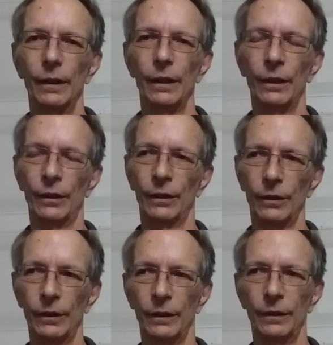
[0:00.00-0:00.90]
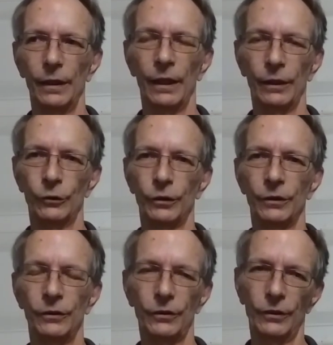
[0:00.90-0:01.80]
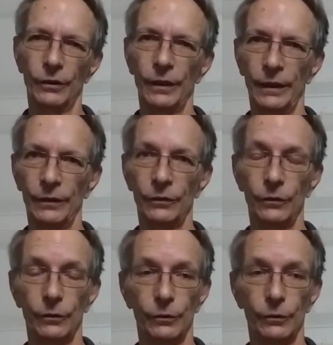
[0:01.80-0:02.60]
And that the engine still has,